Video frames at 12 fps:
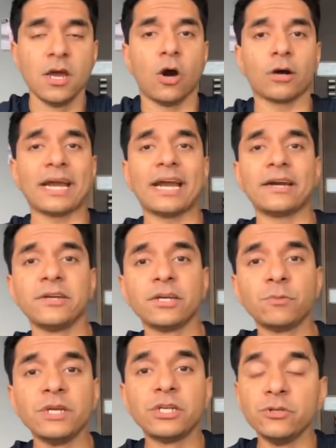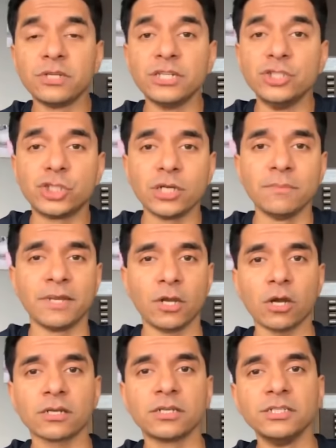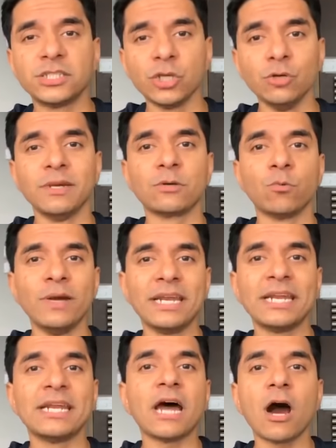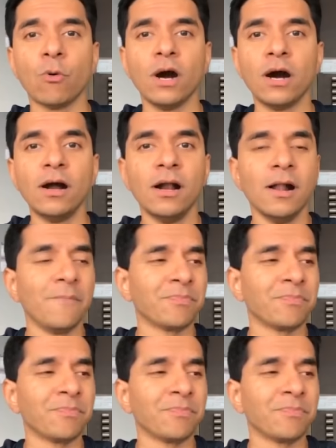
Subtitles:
or carry it with you to the gym and not consume it within an hour,